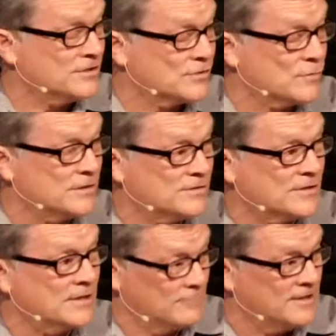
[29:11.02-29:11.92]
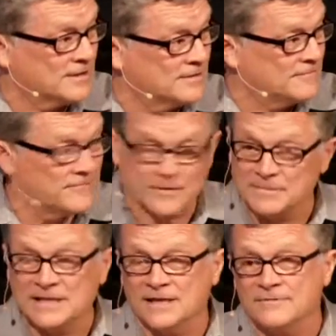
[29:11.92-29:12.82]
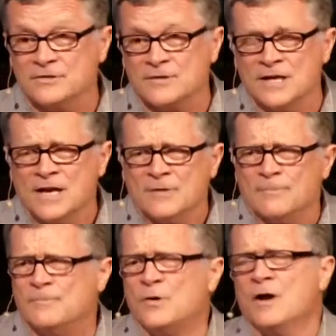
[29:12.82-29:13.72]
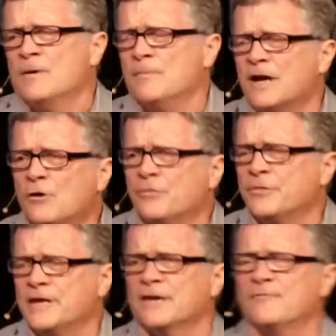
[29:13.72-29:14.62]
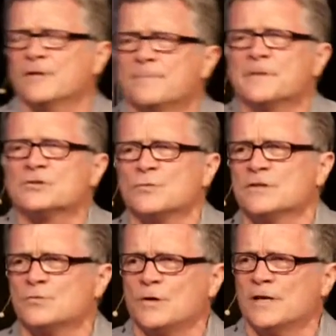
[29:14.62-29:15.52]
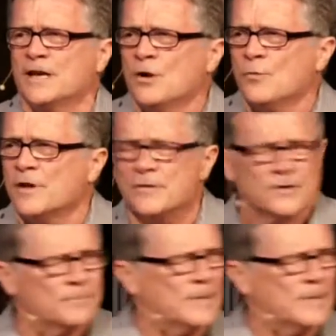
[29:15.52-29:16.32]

is the one who said, what? For to me to live is Christ. My whole thing, Philippians 1:20, whether